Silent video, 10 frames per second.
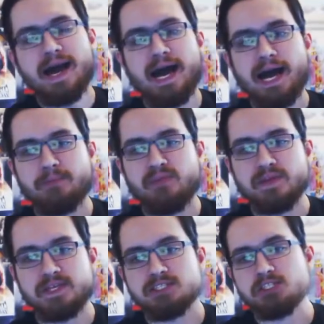I'm
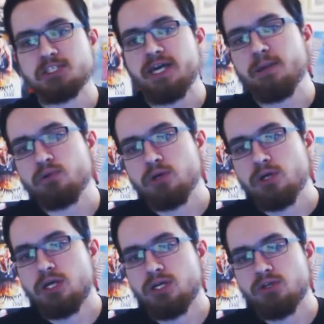the champ.
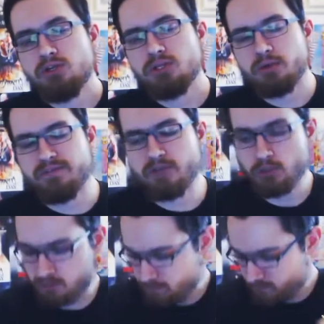Deal with it, folks.